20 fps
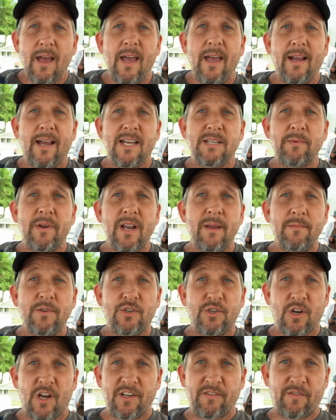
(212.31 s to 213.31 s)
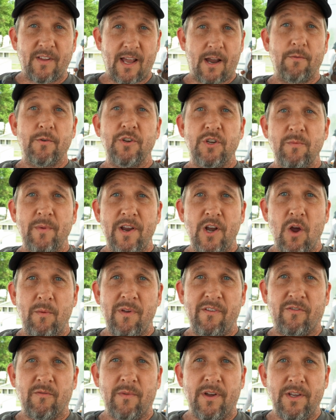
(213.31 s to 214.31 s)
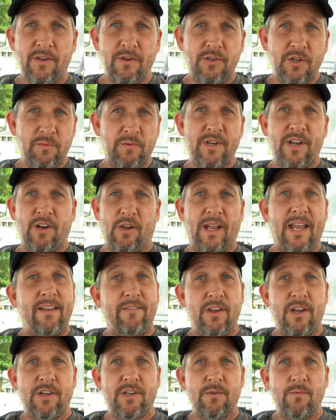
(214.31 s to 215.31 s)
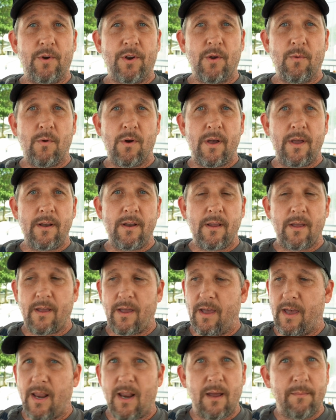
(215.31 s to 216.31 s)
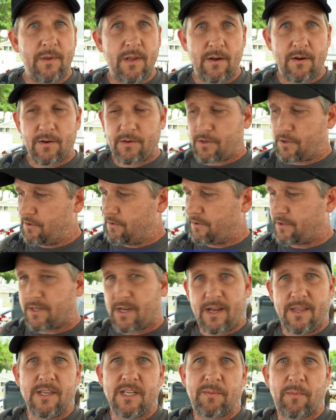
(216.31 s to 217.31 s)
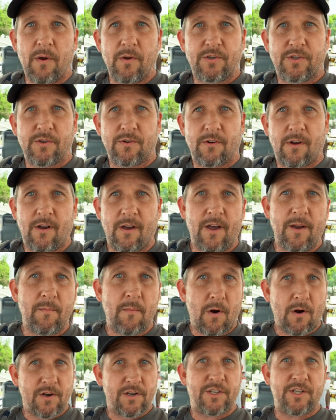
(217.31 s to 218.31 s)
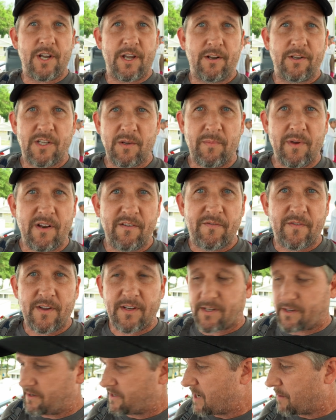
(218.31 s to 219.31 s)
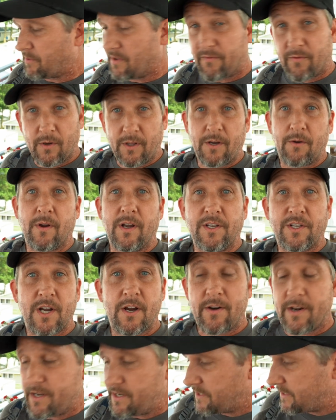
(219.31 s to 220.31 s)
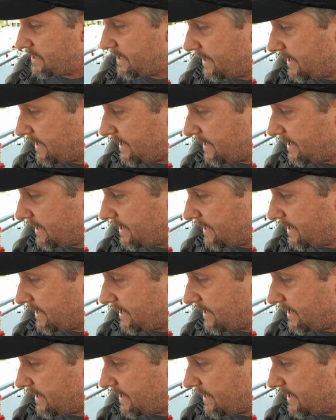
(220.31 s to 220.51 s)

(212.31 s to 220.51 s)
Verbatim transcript: Hey guys, my name is Josh Flowers. You may know me from my YouTube channel, Aviation 101, and I'm here to sign this poster on Martin's channel to benefit a couple of really great charities.